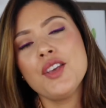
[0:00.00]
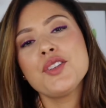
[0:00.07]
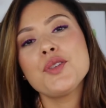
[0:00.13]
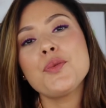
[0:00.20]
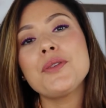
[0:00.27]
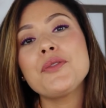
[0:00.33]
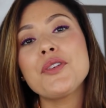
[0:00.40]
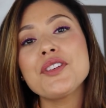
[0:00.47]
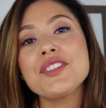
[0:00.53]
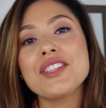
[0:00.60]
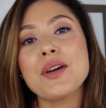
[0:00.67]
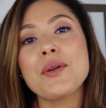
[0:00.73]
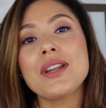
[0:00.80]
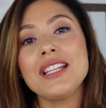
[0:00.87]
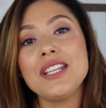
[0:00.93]
So one verse
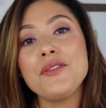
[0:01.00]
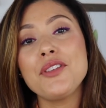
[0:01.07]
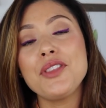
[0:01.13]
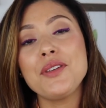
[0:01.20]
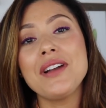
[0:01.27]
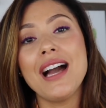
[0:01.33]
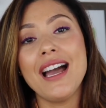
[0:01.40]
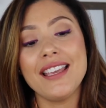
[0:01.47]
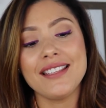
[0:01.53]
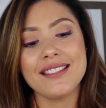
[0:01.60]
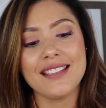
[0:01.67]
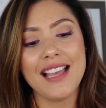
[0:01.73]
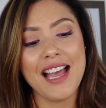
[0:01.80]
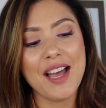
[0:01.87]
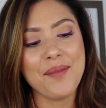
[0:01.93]
that I want to leave with you
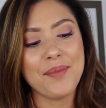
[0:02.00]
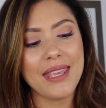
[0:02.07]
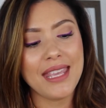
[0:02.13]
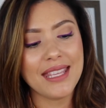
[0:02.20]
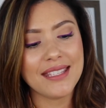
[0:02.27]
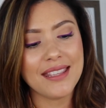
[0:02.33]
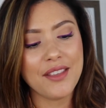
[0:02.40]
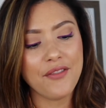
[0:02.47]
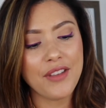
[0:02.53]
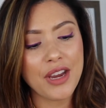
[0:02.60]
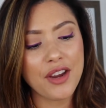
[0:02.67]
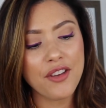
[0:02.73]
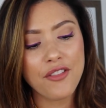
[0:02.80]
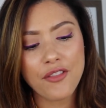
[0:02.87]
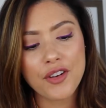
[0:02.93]
guys is the
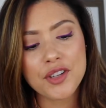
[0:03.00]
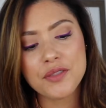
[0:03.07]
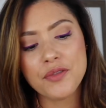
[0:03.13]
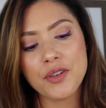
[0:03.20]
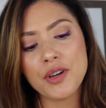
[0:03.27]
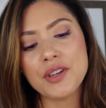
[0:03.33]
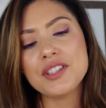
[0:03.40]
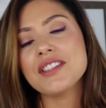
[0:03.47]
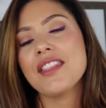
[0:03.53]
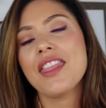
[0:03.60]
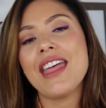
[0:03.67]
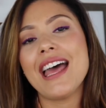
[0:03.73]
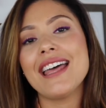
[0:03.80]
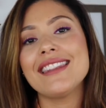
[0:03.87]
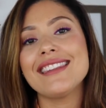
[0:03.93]
very first verse
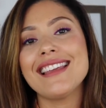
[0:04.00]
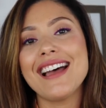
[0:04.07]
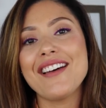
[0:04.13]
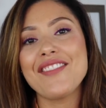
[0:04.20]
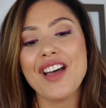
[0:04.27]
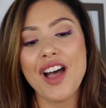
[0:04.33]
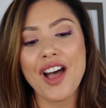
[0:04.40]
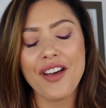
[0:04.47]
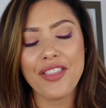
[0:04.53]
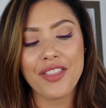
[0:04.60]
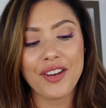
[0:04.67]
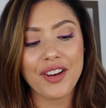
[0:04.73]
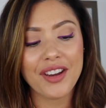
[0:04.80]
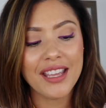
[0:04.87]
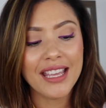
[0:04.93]
that the
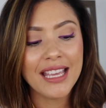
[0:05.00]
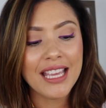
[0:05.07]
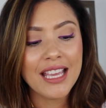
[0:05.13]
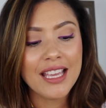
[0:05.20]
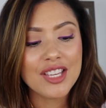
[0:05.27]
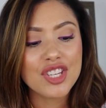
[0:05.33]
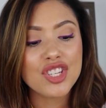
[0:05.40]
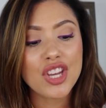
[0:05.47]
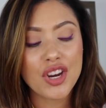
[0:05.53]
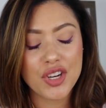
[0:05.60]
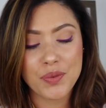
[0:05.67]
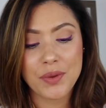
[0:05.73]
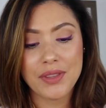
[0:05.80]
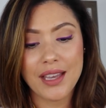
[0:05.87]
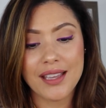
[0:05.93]
author
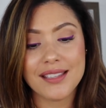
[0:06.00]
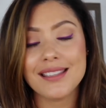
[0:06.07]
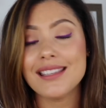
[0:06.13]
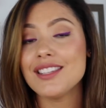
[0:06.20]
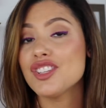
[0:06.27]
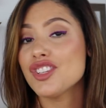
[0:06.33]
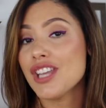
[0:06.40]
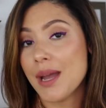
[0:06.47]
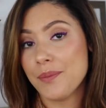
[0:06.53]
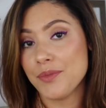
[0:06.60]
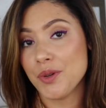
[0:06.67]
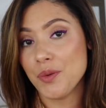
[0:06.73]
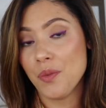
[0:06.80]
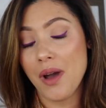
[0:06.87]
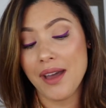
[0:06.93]
shares with us in
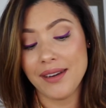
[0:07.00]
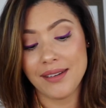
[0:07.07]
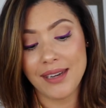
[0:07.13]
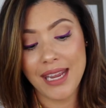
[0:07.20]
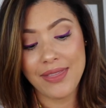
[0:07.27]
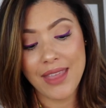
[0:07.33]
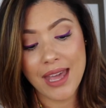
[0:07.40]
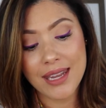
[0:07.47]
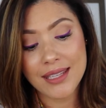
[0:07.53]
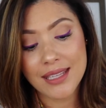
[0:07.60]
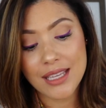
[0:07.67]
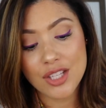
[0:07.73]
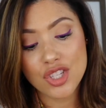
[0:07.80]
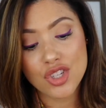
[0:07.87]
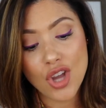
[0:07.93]
chapter 1, and that is
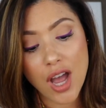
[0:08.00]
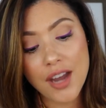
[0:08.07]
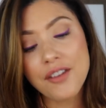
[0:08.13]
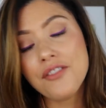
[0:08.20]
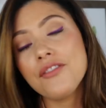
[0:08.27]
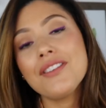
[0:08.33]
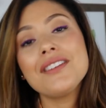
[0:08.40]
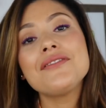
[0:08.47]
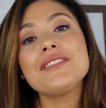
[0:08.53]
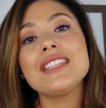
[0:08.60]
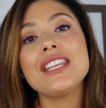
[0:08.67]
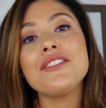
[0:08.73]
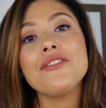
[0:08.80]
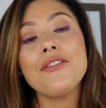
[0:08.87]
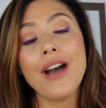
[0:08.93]
in John
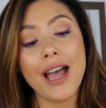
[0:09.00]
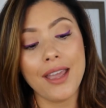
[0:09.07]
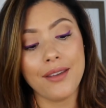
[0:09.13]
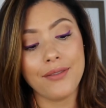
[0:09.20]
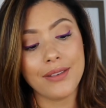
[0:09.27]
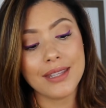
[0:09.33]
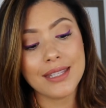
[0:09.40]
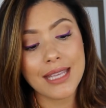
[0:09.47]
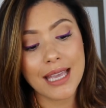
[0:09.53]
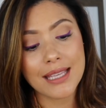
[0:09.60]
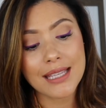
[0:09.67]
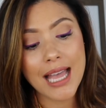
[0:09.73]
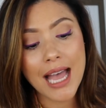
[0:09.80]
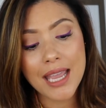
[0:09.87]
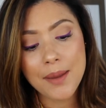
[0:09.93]
15:5. It
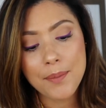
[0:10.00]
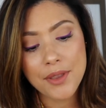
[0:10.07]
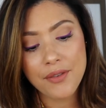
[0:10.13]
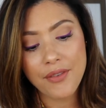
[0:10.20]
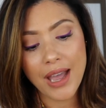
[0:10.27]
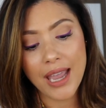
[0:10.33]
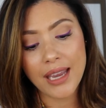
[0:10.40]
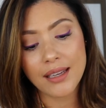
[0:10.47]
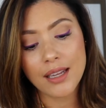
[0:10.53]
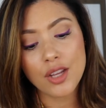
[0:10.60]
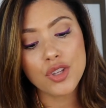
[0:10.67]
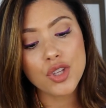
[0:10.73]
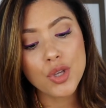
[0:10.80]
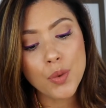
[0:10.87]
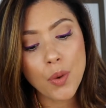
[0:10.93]
says, I am the vine
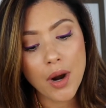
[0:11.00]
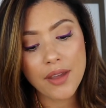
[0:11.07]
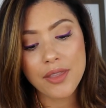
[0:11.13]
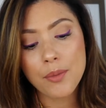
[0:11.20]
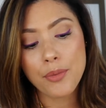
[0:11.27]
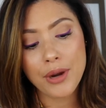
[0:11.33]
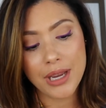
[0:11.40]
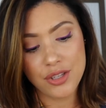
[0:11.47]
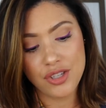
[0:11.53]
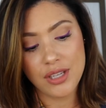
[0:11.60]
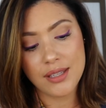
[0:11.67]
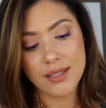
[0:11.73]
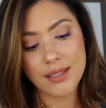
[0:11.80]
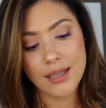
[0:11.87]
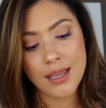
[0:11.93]
and you are the
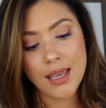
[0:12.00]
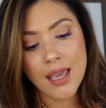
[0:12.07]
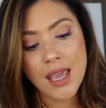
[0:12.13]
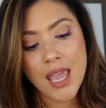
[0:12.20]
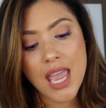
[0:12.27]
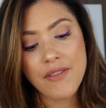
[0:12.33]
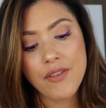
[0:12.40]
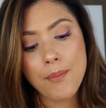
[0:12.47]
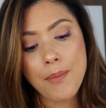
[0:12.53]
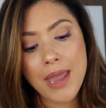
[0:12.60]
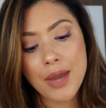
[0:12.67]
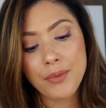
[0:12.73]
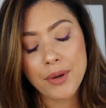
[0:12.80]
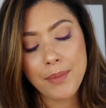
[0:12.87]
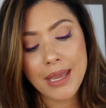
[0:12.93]
branches. If a
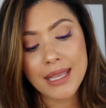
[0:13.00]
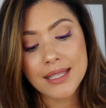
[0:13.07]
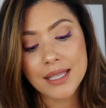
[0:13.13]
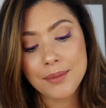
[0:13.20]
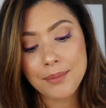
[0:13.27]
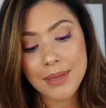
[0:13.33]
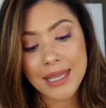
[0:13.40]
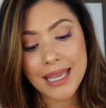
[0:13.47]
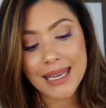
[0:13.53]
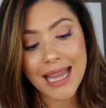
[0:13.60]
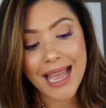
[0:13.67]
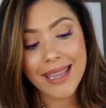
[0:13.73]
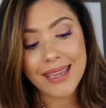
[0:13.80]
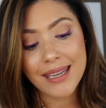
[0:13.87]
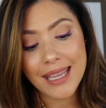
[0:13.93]
man remains in me and
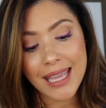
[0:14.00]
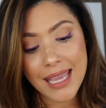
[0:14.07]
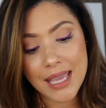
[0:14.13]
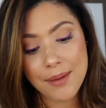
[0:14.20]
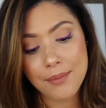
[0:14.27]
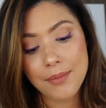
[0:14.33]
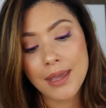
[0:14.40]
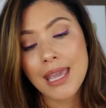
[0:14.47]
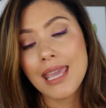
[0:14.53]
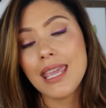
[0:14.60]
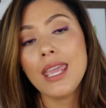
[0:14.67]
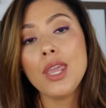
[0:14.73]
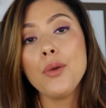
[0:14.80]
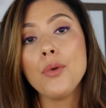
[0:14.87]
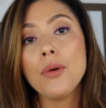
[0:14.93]
I in him,
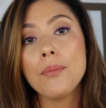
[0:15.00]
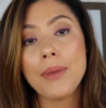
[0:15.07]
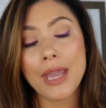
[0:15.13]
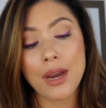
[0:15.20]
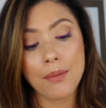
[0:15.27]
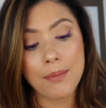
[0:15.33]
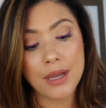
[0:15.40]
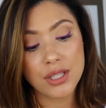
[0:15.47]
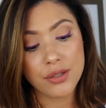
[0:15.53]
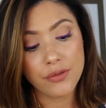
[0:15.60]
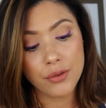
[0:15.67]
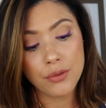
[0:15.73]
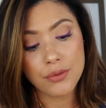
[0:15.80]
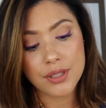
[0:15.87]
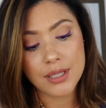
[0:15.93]
he will bear much
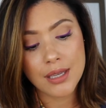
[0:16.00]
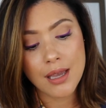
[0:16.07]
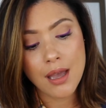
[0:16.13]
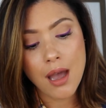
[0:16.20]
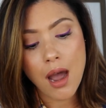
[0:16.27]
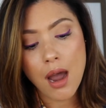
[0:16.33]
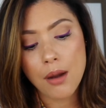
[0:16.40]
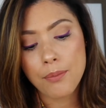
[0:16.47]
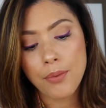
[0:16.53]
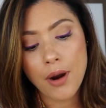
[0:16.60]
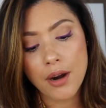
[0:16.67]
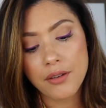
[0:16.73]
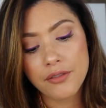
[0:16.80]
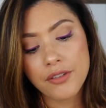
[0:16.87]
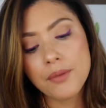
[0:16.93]
fruit.
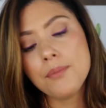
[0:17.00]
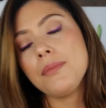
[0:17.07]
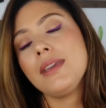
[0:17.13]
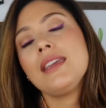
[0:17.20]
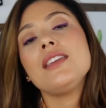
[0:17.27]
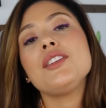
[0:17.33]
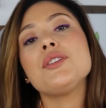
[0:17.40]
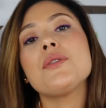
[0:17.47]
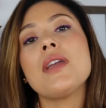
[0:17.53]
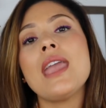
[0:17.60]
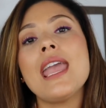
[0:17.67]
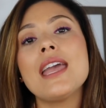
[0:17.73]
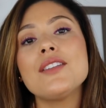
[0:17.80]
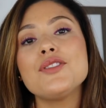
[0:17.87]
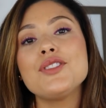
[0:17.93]
Apart from me, you
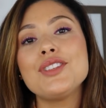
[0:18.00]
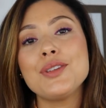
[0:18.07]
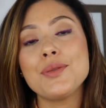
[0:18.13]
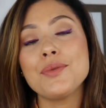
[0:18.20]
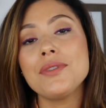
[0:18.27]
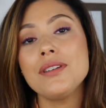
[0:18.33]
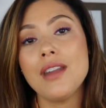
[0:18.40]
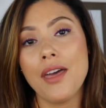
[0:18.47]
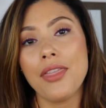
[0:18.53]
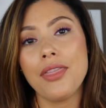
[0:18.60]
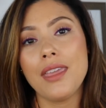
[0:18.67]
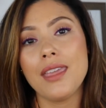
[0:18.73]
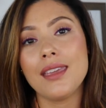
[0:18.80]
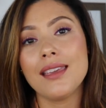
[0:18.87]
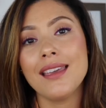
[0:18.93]
can do
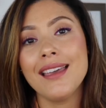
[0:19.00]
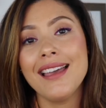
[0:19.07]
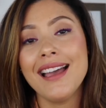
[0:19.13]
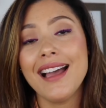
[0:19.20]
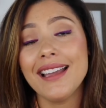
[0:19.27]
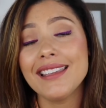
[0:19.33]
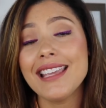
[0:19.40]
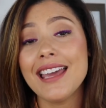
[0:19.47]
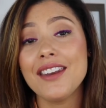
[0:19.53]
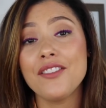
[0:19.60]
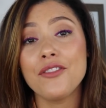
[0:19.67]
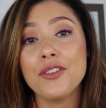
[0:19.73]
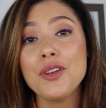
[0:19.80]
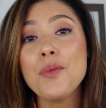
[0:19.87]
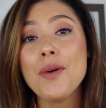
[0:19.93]
nothing. Again,
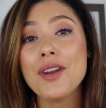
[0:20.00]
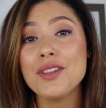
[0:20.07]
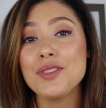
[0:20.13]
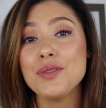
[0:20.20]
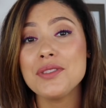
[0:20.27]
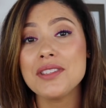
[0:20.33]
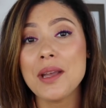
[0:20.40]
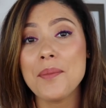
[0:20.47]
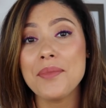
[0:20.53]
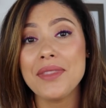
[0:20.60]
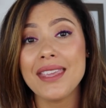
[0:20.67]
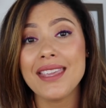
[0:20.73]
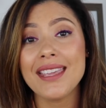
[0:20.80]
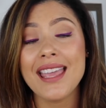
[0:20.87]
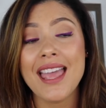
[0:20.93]
if we want to do
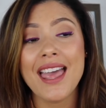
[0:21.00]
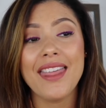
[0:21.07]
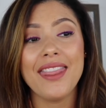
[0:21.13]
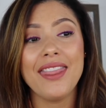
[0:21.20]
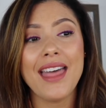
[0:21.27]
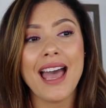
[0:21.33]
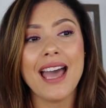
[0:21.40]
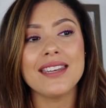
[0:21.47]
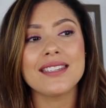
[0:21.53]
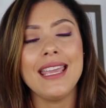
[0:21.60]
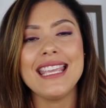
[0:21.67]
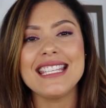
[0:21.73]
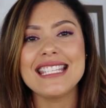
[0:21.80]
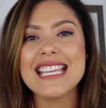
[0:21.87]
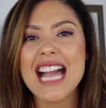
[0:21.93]
something that
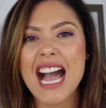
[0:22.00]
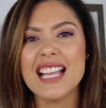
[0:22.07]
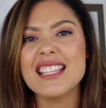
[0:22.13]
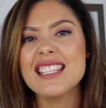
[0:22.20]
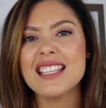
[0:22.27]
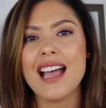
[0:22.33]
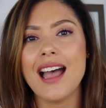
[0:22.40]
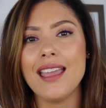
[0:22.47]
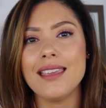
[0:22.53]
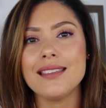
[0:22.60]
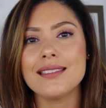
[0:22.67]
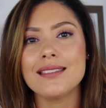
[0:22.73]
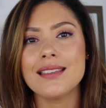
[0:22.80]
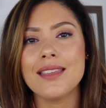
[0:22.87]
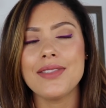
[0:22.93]
is
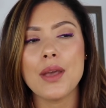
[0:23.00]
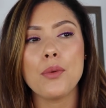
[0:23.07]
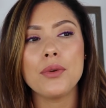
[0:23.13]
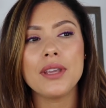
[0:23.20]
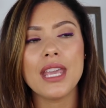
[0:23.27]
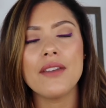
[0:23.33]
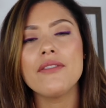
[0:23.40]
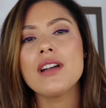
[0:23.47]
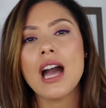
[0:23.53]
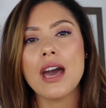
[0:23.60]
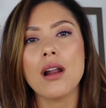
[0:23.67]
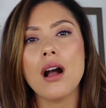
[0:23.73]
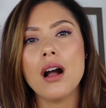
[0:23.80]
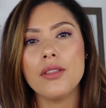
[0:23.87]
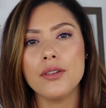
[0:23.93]
God-sized, that will give
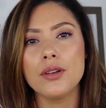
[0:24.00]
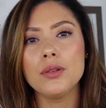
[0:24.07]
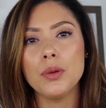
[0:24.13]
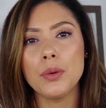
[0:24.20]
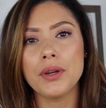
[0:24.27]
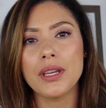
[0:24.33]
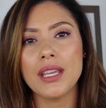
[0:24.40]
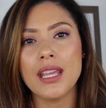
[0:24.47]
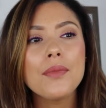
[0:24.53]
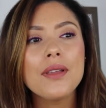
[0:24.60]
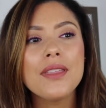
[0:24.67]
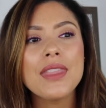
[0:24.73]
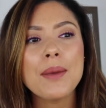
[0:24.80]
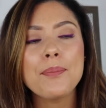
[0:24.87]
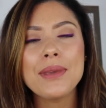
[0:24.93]
God all the glory,
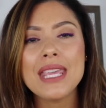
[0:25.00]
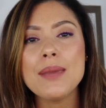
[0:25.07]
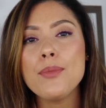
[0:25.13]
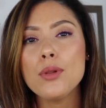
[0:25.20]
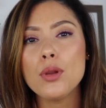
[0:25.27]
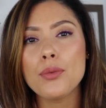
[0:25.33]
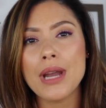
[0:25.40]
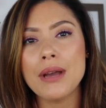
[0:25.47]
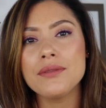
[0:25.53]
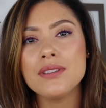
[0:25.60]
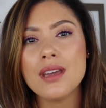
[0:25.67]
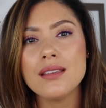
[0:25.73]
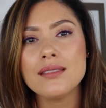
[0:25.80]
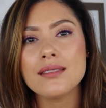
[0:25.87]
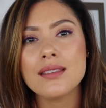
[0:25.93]
the people around
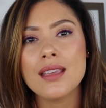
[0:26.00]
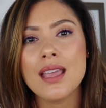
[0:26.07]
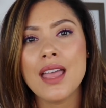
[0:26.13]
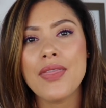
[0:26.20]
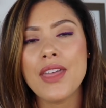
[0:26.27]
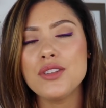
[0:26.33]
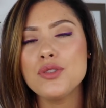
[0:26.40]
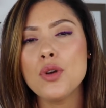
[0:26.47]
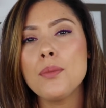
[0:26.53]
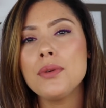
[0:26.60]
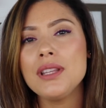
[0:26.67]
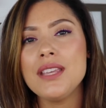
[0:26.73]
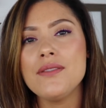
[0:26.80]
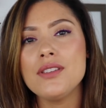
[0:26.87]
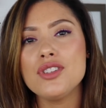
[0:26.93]
us, that don't
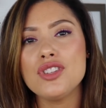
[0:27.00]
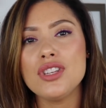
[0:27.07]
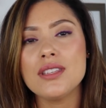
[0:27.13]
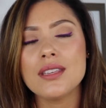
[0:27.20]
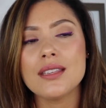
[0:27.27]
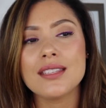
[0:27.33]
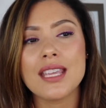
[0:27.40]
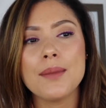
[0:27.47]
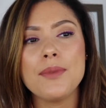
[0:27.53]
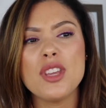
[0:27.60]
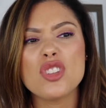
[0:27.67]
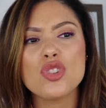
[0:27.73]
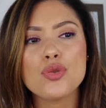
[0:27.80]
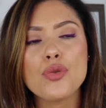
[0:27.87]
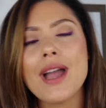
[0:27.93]
believe in Jesus can be
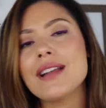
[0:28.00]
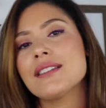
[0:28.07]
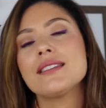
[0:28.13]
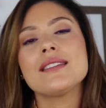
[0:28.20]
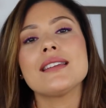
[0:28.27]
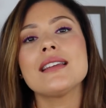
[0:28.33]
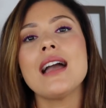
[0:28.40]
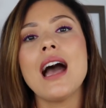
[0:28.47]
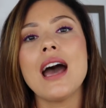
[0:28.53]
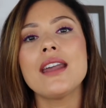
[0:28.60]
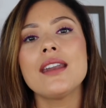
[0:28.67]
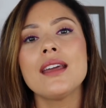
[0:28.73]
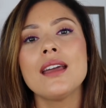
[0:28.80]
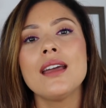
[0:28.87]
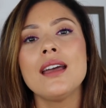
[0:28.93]
attracted to
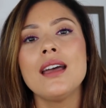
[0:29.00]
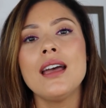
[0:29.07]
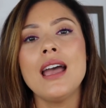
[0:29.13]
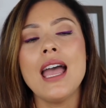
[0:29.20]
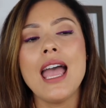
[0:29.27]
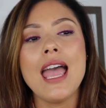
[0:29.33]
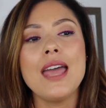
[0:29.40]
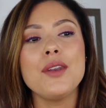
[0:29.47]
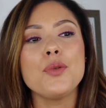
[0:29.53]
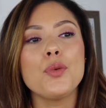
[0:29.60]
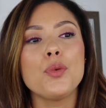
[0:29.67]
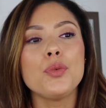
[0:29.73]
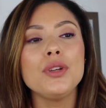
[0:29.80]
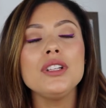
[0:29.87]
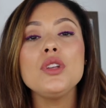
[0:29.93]
God and
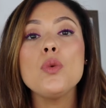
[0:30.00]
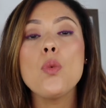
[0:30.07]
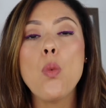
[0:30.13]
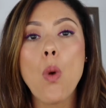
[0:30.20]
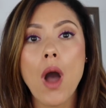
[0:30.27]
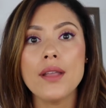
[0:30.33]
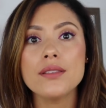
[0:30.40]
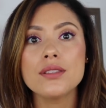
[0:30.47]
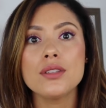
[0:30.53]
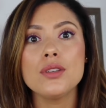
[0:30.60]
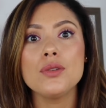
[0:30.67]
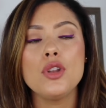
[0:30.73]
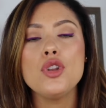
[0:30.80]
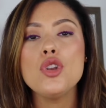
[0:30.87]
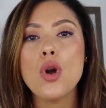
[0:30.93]
really want
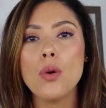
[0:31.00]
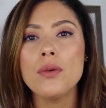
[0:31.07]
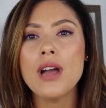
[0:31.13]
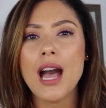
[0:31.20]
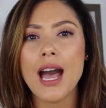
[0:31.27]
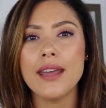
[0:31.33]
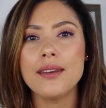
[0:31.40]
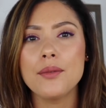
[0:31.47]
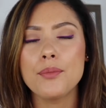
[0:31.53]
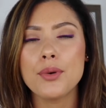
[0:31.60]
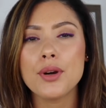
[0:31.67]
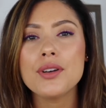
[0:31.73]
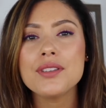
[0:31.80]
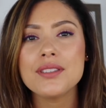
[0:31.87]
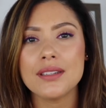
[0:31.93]
to know God
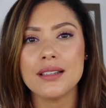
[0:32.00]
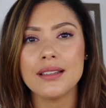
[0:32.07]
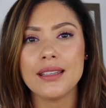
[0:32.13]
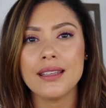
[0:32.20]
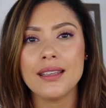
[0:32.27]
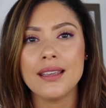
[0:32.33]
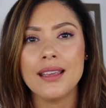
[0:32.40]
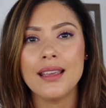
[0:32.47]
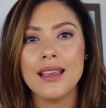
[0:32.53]
personally